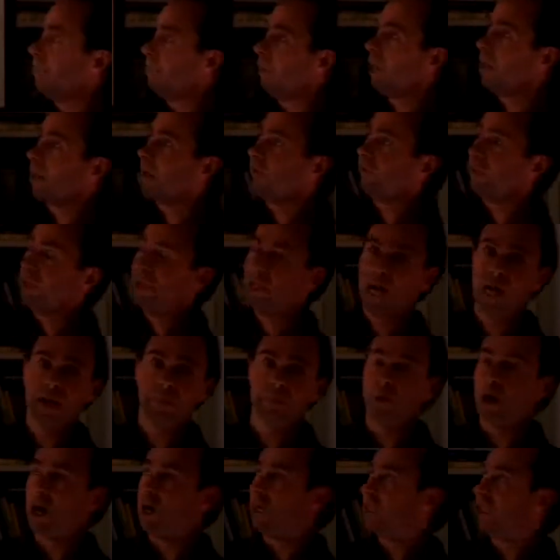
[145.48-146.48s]
In the middle of the
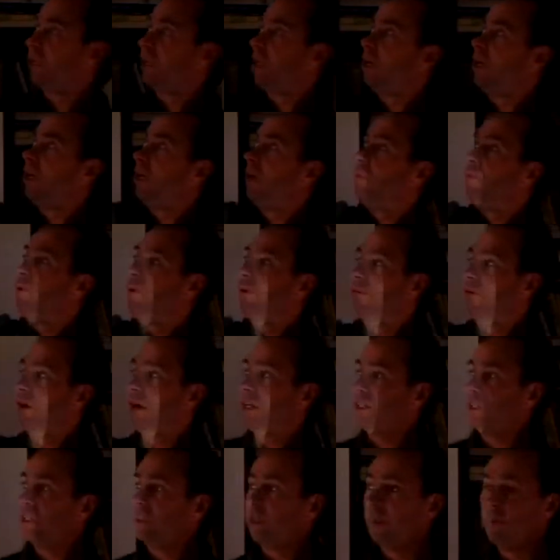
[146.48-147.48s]
night part, we
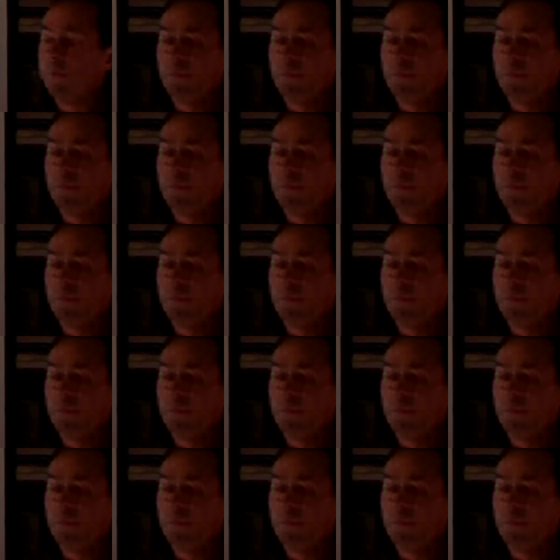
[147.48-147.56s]
find